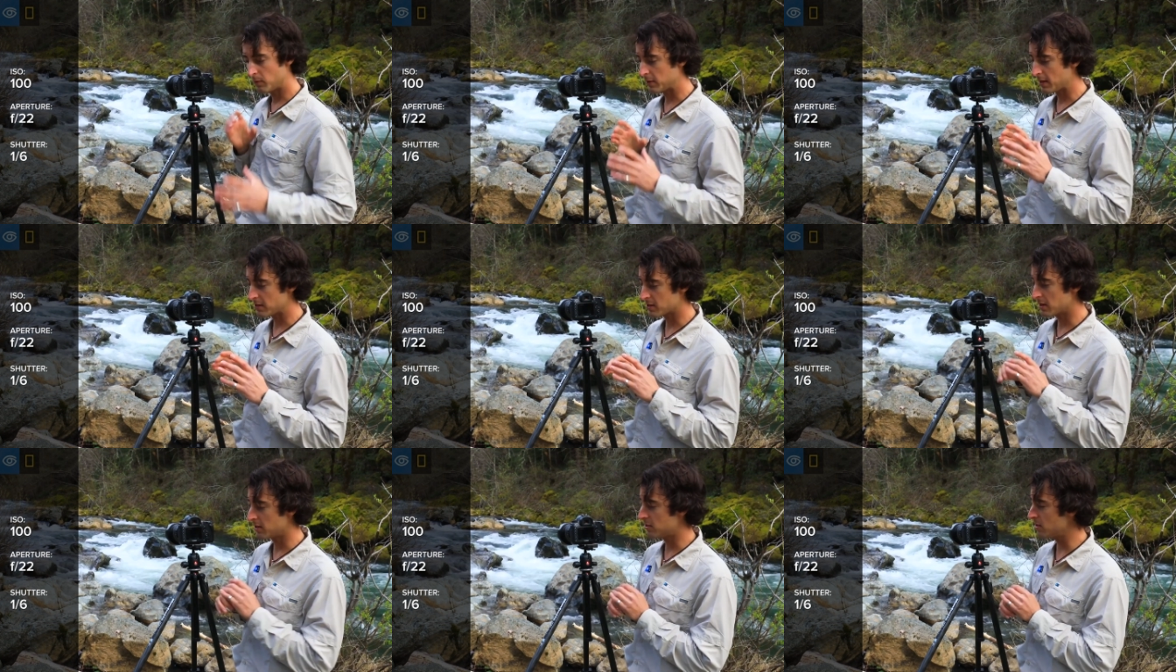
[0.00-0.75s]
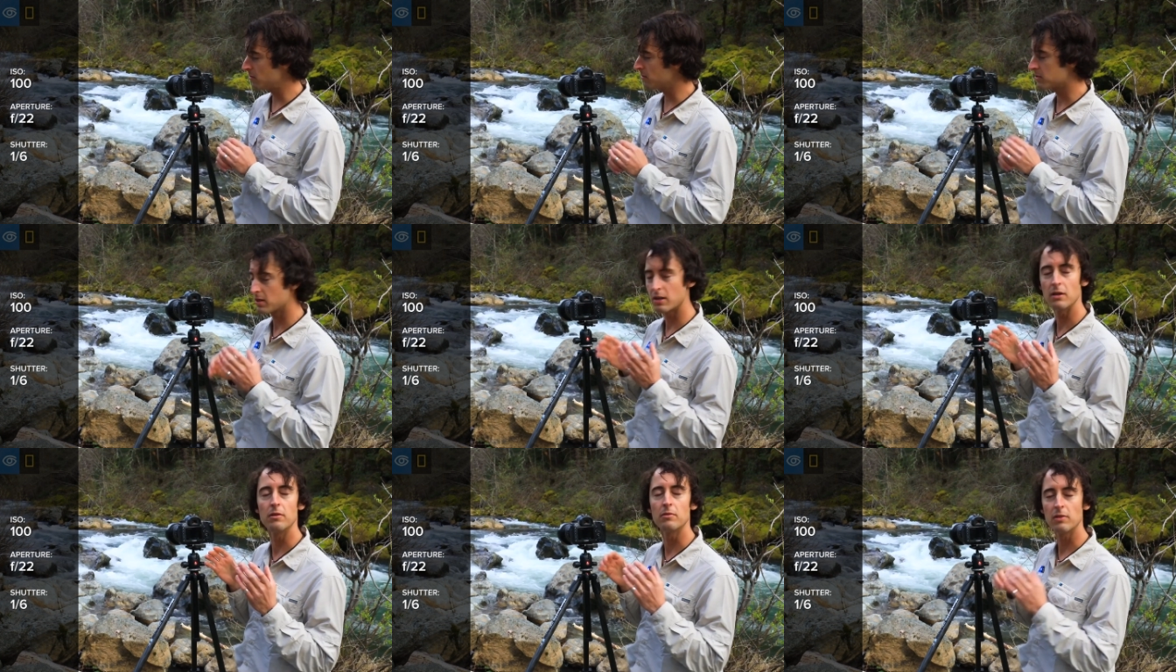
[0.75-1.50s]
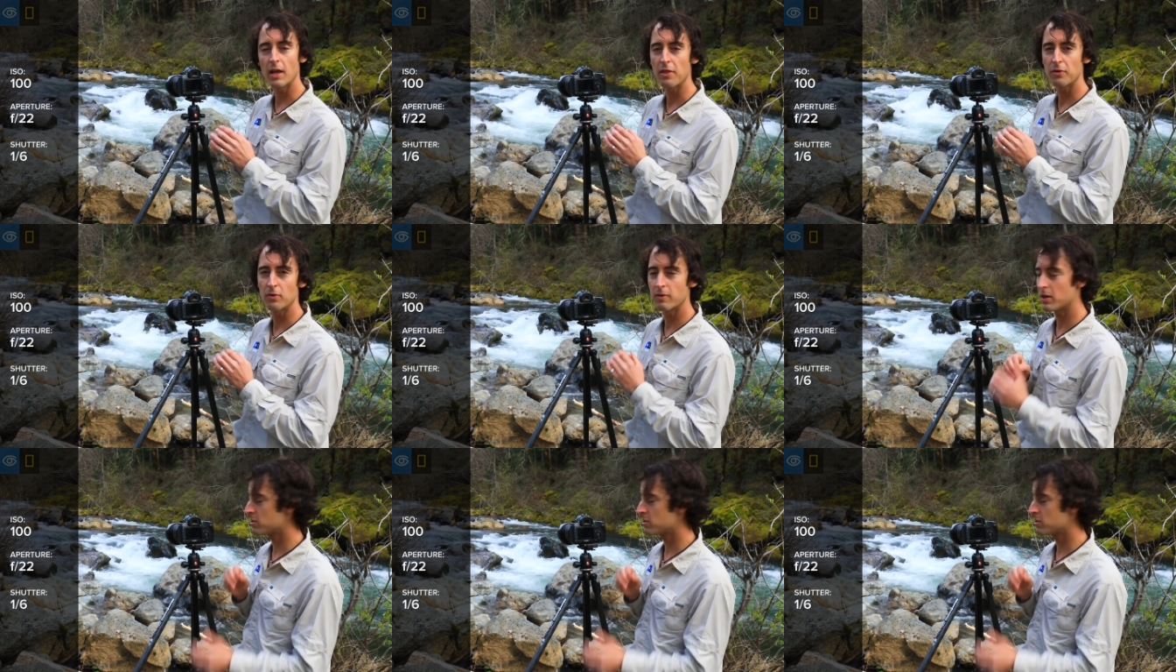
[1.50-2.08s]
and what that's going to do, it's going to let through a